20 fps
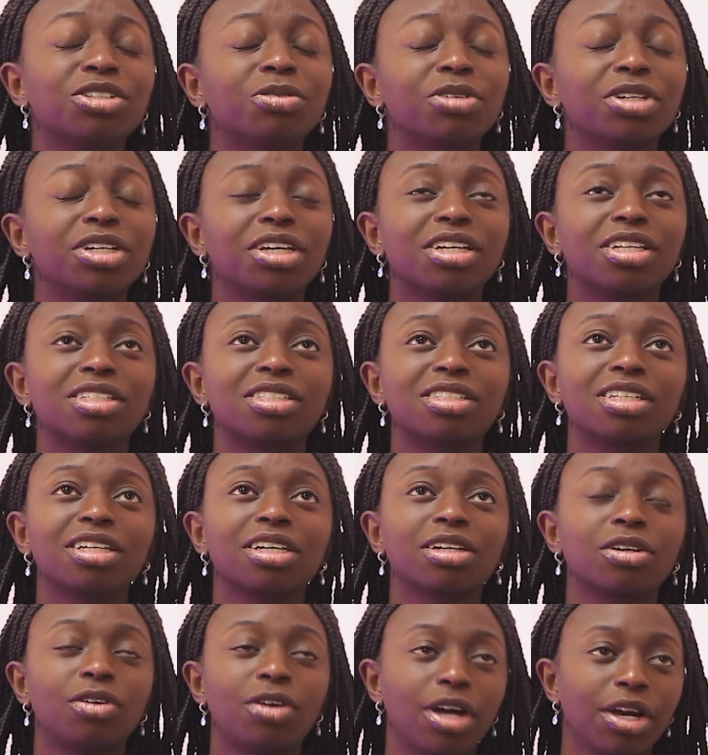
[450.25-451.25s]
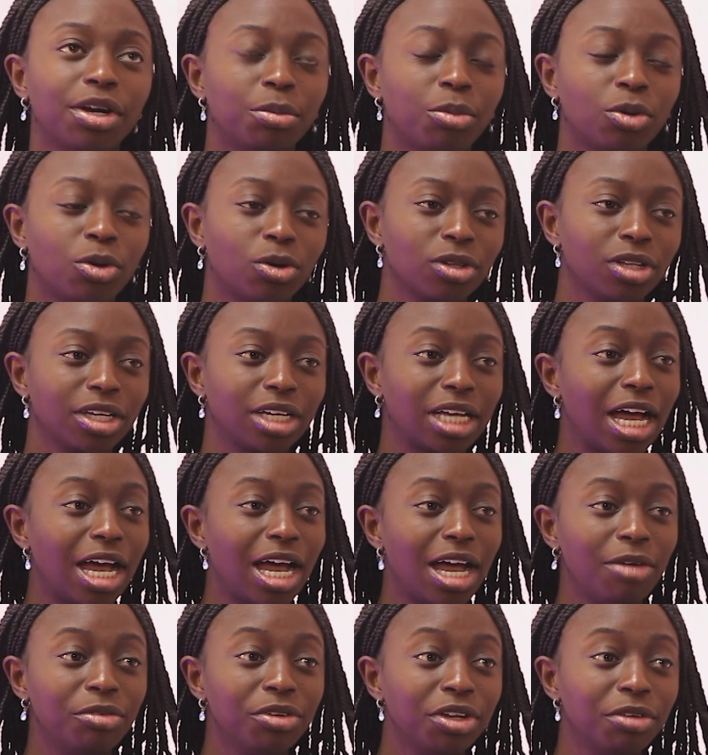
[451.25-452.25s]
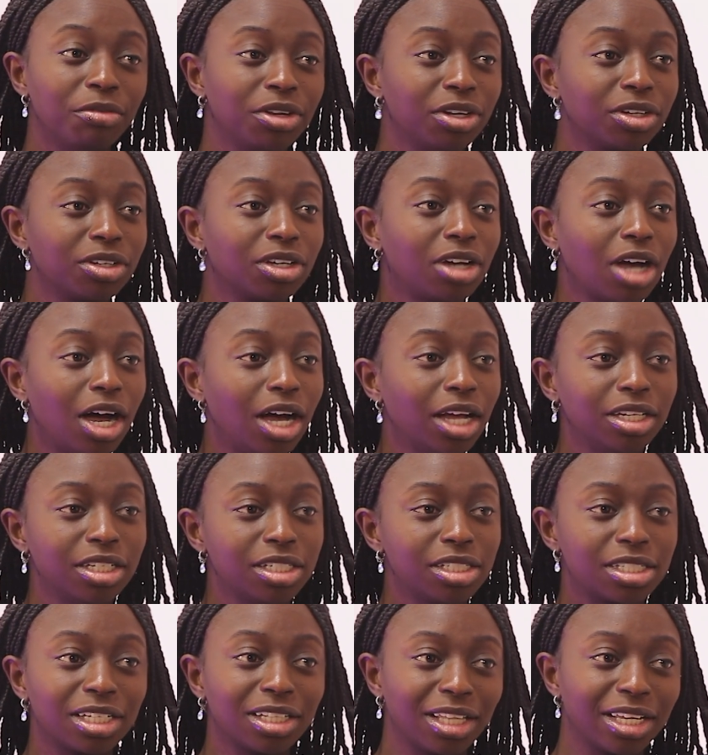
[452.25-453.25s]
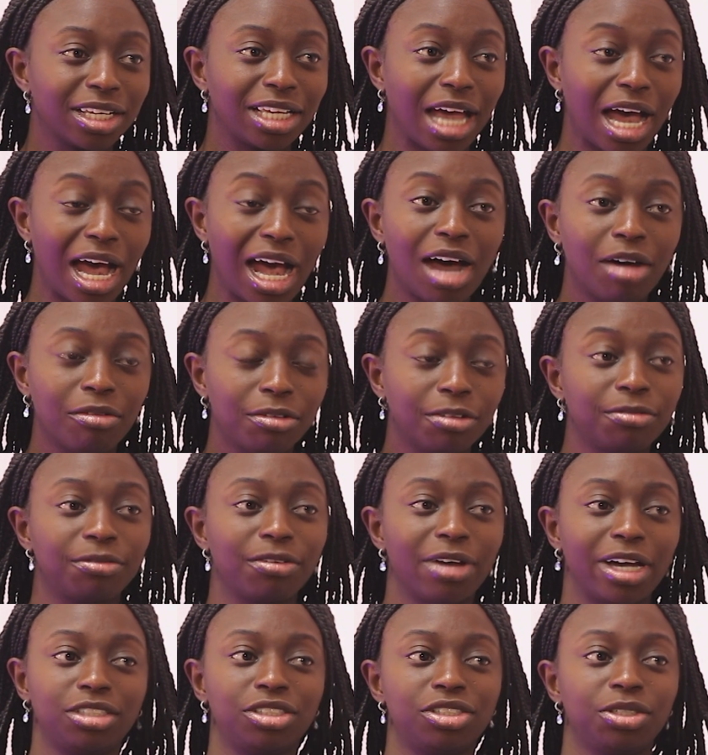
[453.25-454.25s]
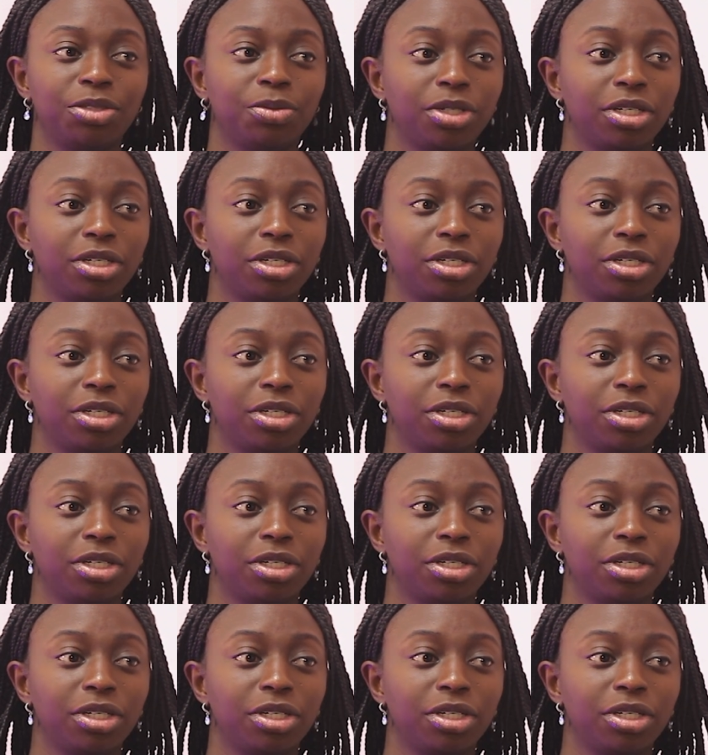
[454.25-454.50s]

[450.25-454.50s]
Week is incredible. Like, I haven't even gotten to, like, half of Fashion Week.